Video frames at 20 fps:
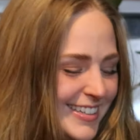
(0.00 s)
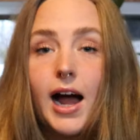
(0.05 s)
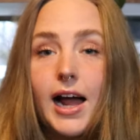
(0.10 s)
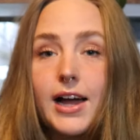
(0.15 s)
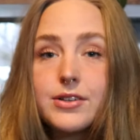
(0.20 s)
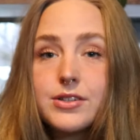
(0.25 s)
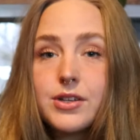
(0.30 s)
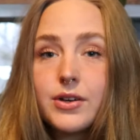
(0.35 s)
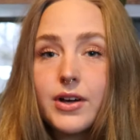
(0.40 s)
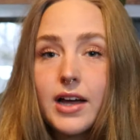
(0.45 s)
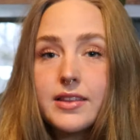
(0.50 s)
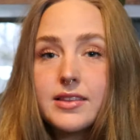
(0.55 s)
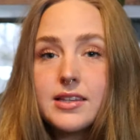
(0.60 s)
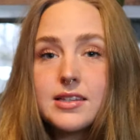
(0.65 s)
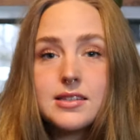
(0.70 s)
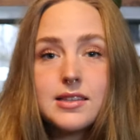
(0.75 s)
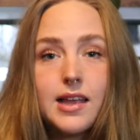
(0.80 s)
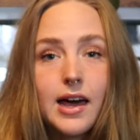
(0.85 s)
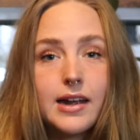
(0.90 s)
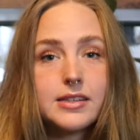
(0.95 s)
I also got
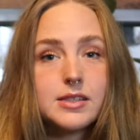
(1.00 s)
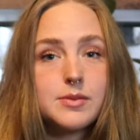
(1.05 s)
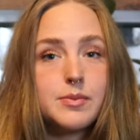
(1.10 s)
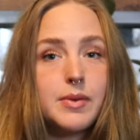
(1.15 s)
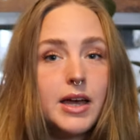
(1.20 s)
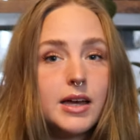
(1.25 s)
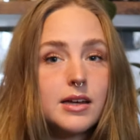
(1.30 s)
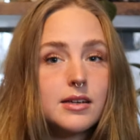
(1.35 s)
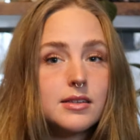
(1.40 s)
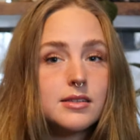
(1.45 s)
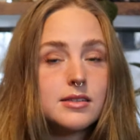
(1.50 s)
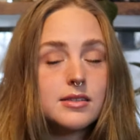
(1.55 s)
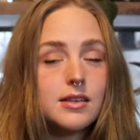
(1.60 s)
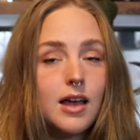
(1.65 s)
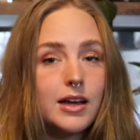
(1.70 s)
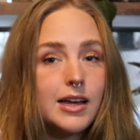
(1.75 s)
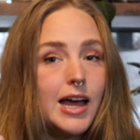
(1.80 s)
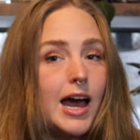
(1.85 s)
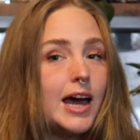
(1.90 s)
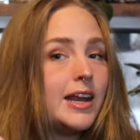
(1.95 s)
this lettuce mix.
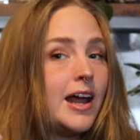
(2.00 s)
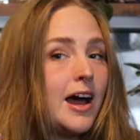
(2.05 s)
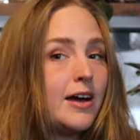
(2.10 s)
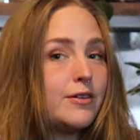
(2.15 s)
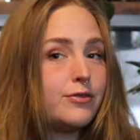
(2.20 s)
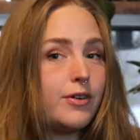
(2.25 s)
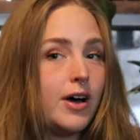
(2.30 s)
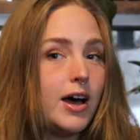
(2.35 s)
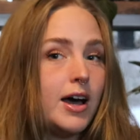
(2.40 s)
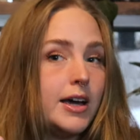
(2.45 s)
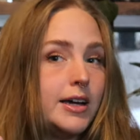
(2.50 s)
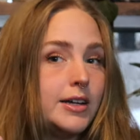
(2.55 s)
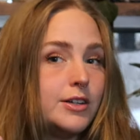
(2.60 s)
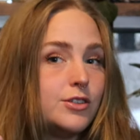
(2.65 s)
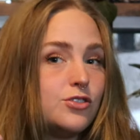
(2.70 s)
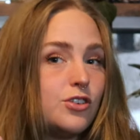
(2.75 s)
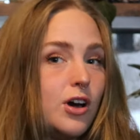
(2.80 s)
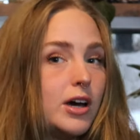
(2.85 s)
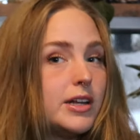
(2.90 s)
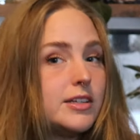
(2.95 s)
Again, I find
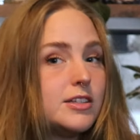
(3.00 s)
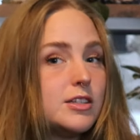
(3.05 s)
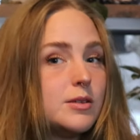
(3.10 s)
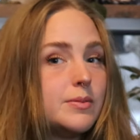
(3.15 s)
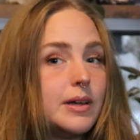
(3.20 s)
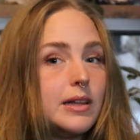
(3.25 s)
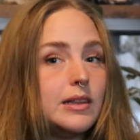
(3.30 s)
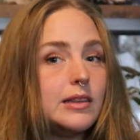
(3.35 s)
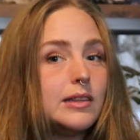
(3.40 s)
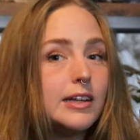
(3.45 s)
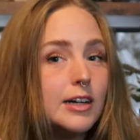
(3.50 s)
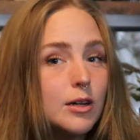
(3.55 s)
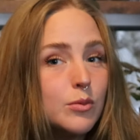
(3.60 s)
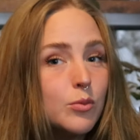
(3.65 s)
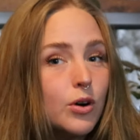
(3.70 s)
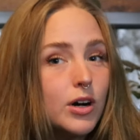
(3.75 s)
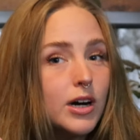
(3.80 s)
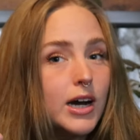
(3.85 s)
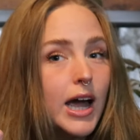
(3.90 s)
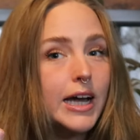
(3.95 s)
Johnny's to be a little
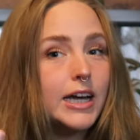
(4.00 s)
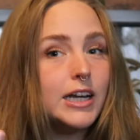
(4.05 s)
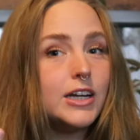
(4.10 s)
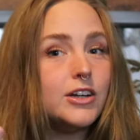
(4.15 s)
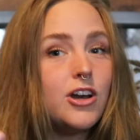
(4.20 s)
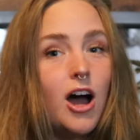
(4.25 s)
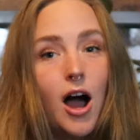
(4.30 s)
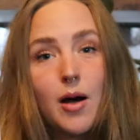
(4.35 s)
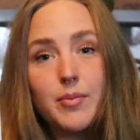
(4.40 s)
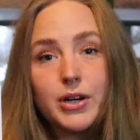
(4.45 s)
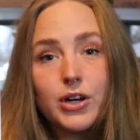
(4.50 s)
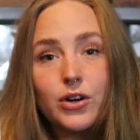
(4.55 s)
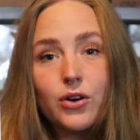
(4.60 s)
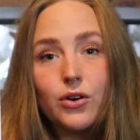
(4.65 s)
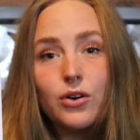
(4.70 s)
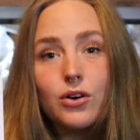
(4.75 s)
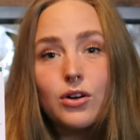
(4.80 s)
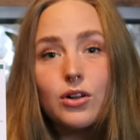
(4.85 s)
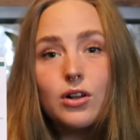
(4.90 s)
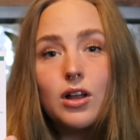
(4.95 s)
more
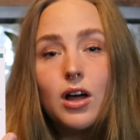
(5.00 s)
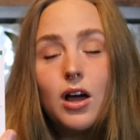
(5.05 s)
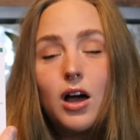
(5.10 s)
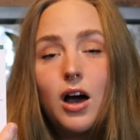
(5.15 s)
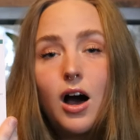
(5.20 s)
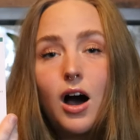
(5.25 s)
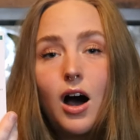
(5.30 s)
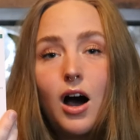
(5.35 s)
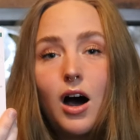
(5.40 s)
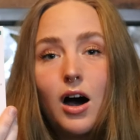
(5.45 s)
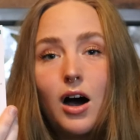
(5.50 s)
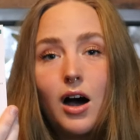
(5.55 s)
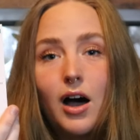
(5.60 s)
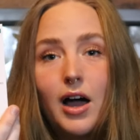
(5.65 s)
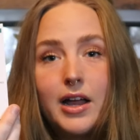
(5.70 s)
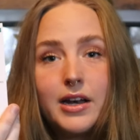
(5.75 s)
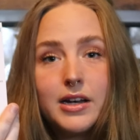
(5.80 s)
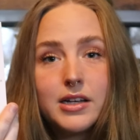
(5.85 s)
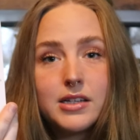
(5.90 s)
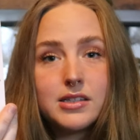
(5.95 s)
economical
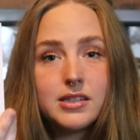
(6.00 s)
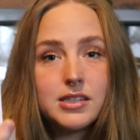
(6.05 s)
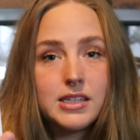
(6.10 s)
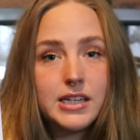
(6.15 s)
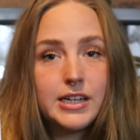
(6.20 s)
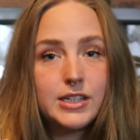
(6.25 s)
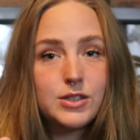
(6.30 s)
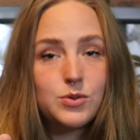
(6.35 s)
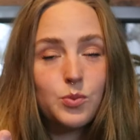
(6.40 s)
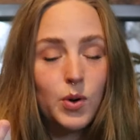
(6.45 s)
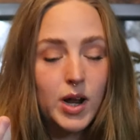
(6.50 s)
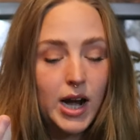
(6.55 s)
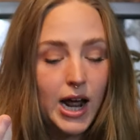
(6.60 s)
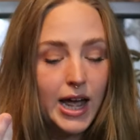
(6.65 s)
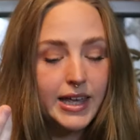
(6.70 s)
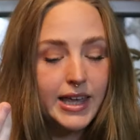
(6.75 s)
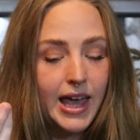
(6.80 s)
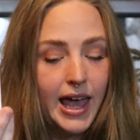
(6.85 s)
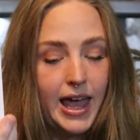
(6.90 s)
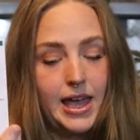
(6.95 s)
on seeds when
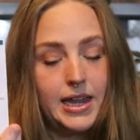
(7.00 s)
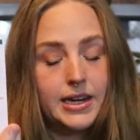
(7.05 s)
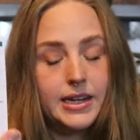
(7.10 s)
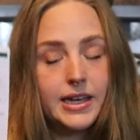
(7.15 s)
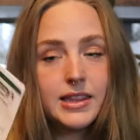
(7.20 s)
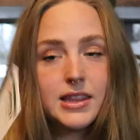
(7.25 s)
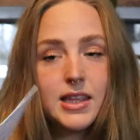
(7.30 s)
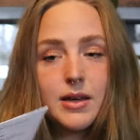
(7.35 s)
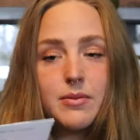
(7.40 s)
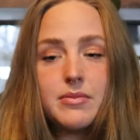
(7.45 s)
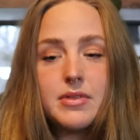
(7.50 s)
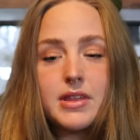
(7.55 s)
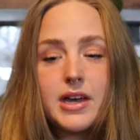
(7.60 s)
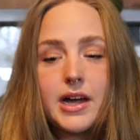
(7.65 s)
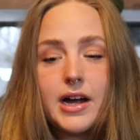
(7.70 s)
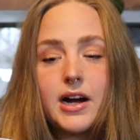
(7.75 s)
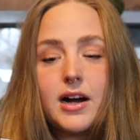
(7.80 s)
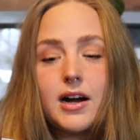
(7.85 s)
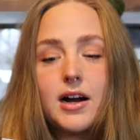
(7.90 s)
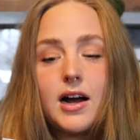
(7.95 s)
I can get them
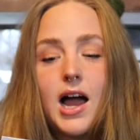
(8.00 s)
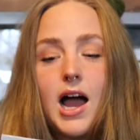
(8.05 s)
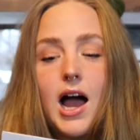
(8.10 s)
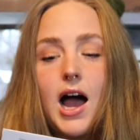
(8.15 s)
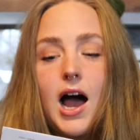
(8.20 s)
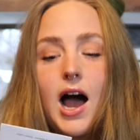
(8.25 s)
there.